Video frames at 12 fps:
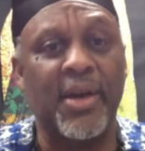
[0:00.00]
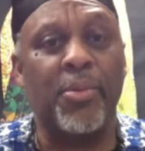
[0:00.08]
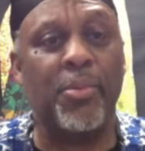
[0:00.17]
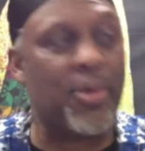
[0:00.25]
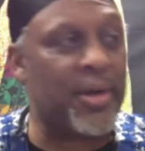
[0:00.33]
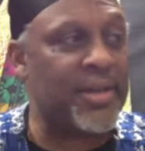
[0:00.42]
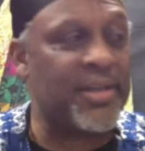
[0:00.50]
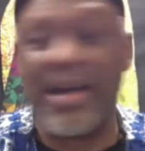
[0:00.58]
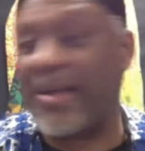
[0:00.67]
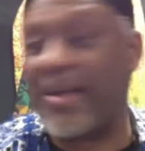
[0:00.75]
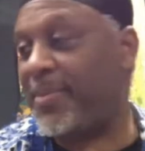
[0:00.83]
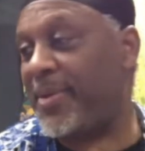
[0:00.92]
More
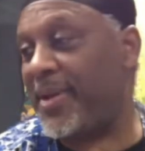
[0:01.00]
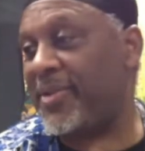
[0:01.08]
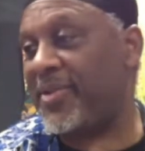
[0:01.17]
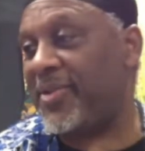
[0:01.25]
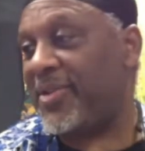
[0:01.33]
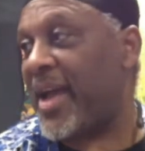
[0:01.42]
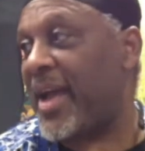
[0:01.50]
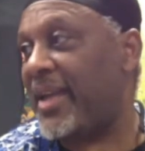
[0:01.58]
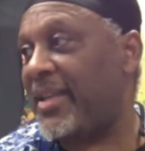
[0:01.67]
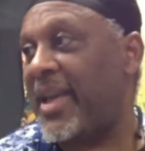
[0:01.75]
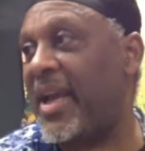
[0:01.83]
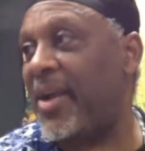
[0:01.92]
topics. I
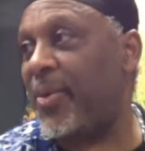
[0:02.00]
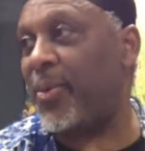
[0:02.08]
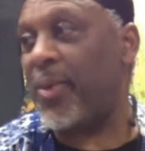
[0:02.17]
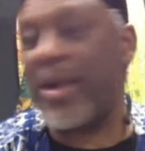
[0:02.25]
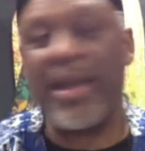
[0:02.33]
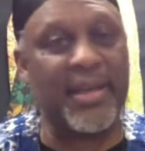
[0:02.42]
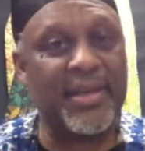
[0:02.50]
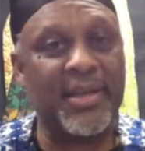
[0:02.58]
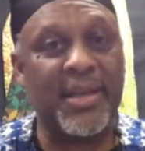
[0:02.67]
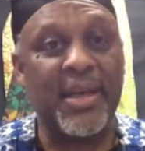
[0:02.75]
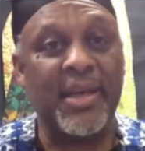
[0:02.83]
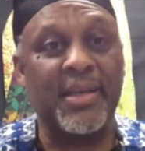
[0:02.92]
can't wait
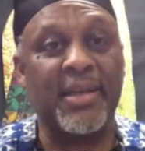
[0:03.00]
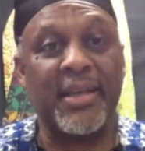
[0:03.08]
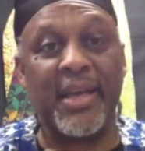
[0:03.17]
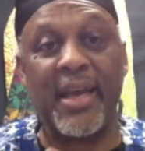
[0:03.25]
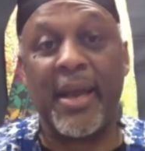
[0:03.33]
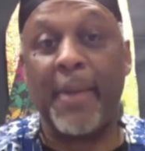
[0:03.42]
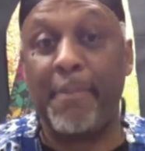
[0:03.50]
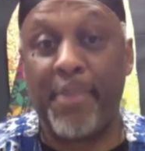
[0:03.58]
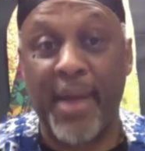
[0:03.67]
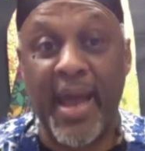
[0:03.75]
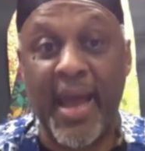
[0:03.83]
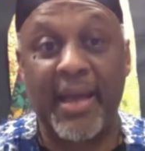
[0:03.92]
to get back.